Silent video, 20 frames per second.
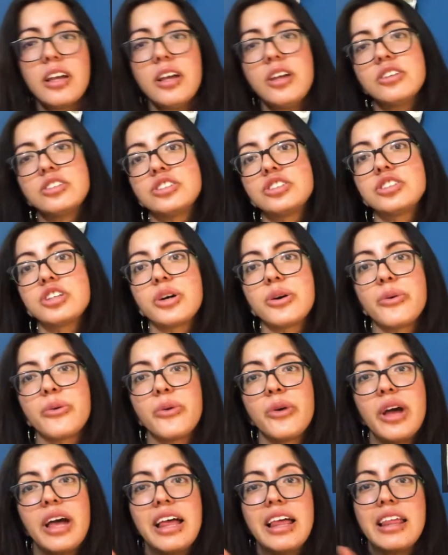
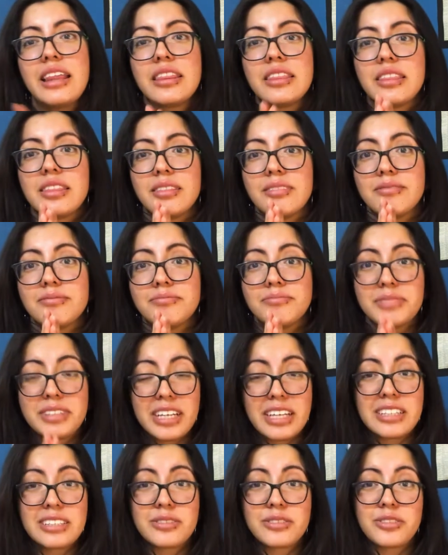So
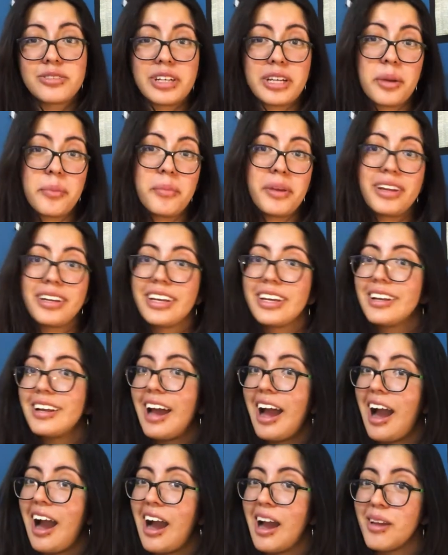because it was recommended,
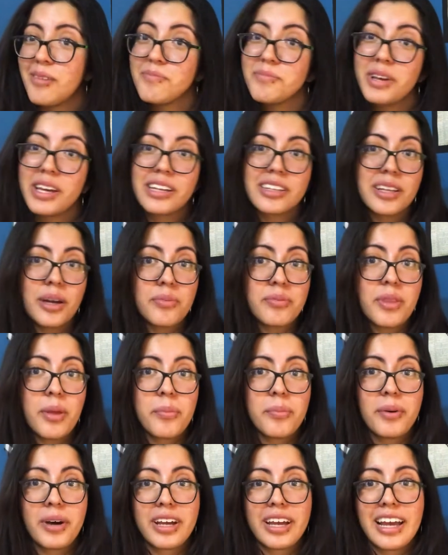I picked up the
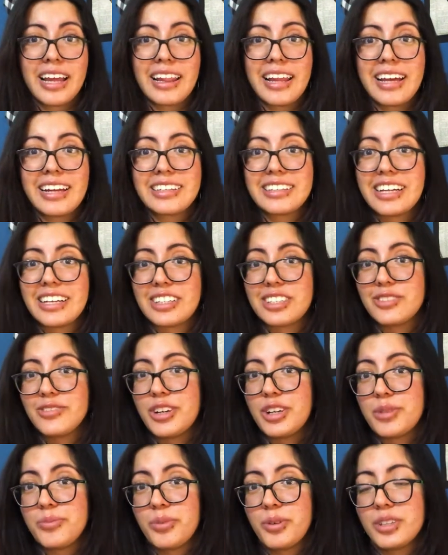book and that is actually
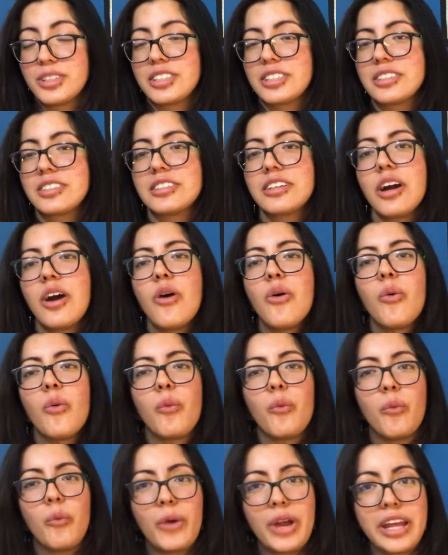very important
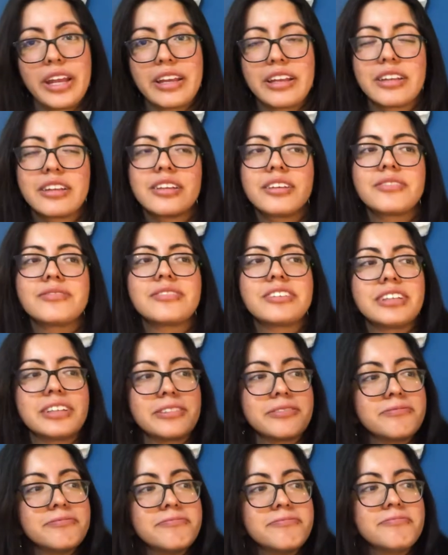when, you know,